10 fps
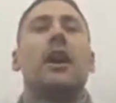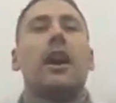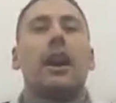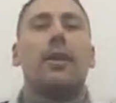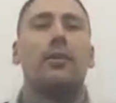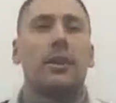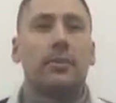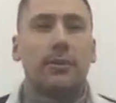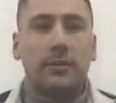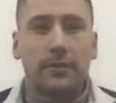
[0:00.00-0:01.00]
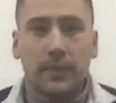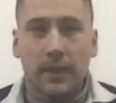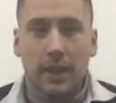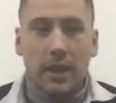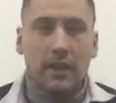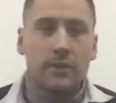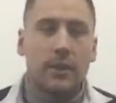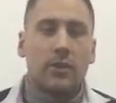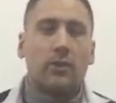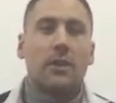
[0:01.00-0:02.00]
I help people. And I
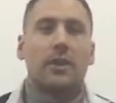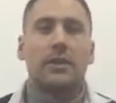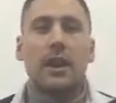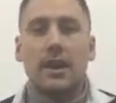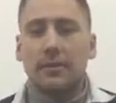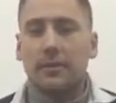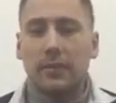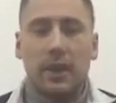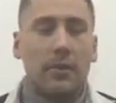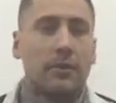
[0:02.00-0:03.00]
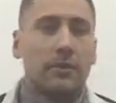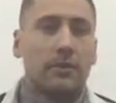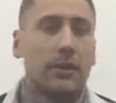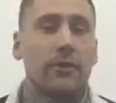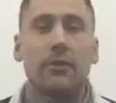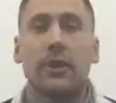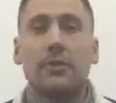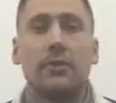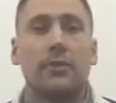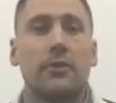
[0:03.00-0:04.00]
spend all my time helping different
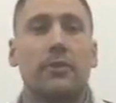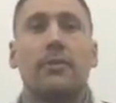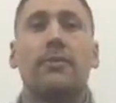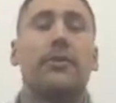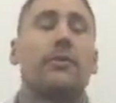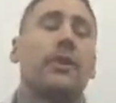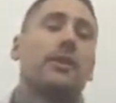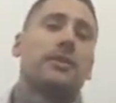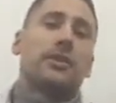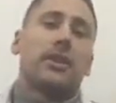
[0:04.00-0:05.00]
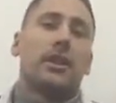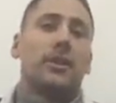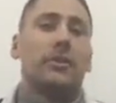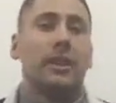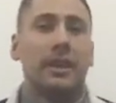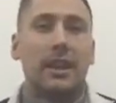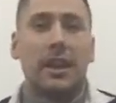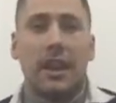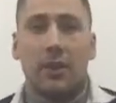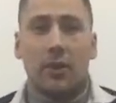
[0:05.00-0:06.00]
people from different parts of the globe,
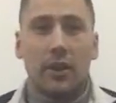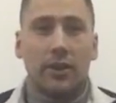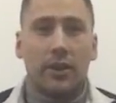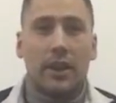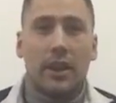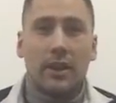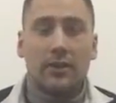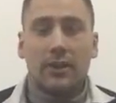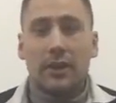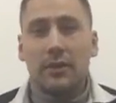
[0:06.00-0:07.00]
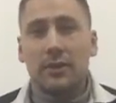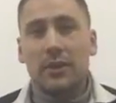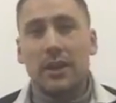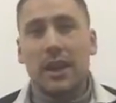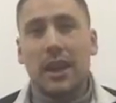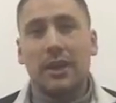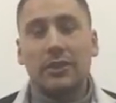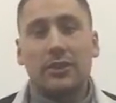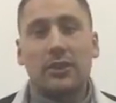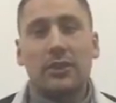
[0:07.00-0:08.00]
working on their lifestyles and
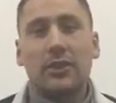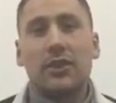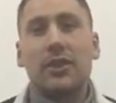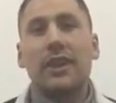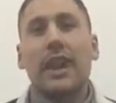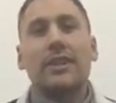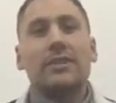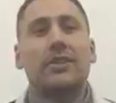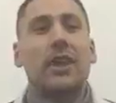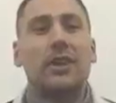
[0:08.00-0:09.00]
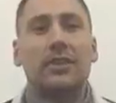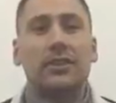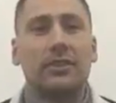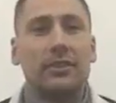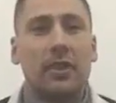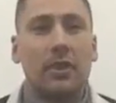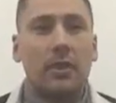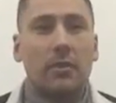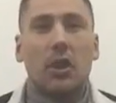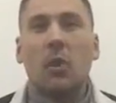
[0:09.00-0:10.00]
nutrition, exercise, and
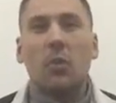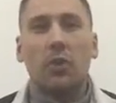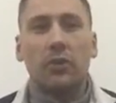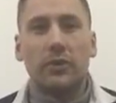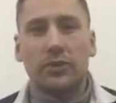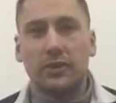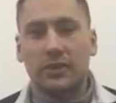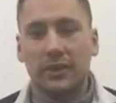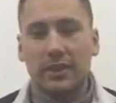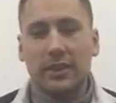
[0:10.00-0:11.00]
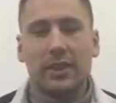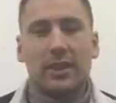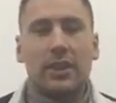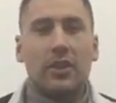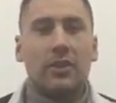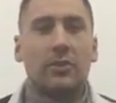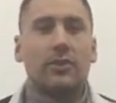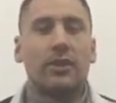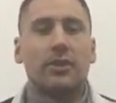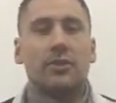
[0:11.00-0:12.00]
a lot more than just a normal
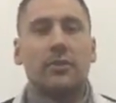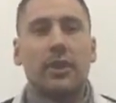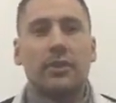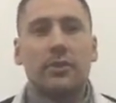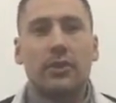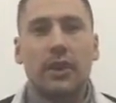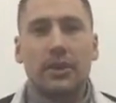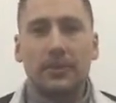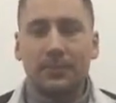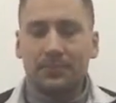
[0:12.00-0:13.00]
traditional personal trainer.